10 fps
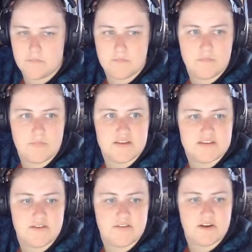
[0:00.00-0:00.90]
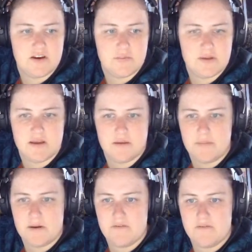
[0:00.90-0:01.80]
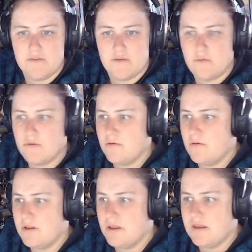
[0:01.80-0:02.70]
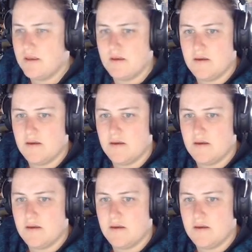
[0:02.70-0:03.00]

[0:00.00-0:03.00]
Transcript: These definitely need to be above the wall here.